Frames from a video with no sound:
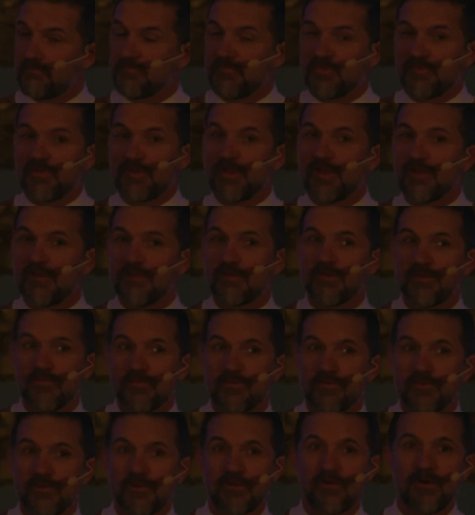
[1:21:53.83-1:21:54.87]
See, it gets
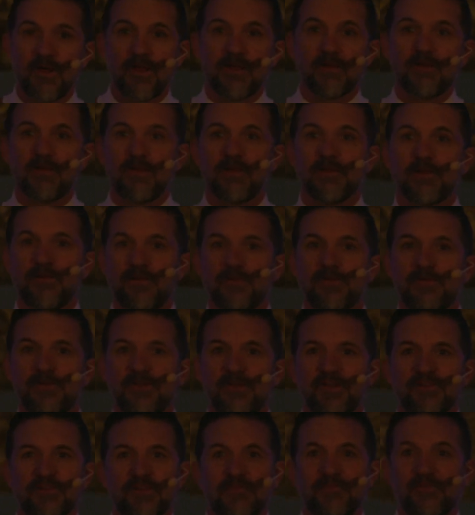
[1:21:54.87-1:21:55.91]
really quiet.
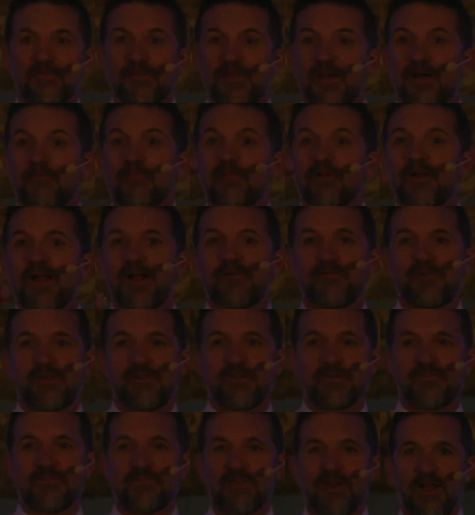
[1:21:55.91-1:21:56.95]
Except for them, they're having a
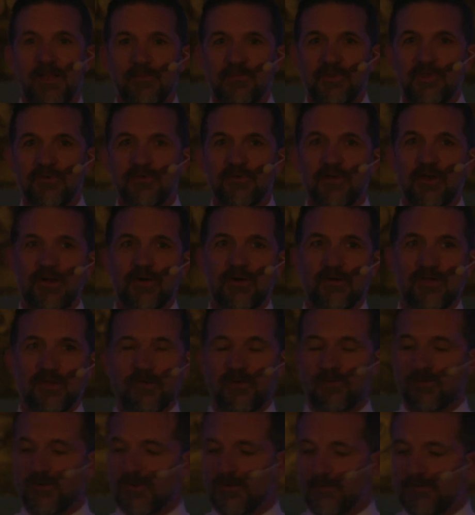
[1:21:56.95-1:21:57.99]
good time. You go,
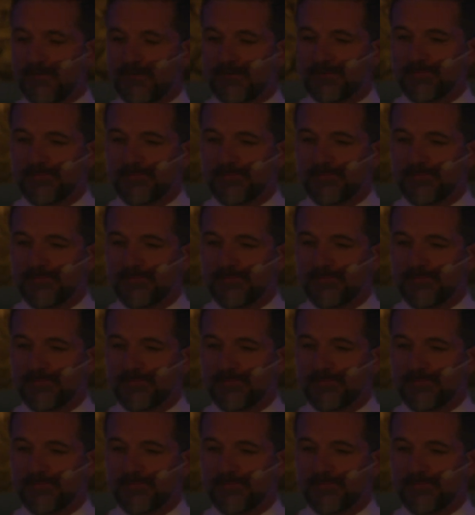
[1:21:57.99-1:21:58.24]
young one.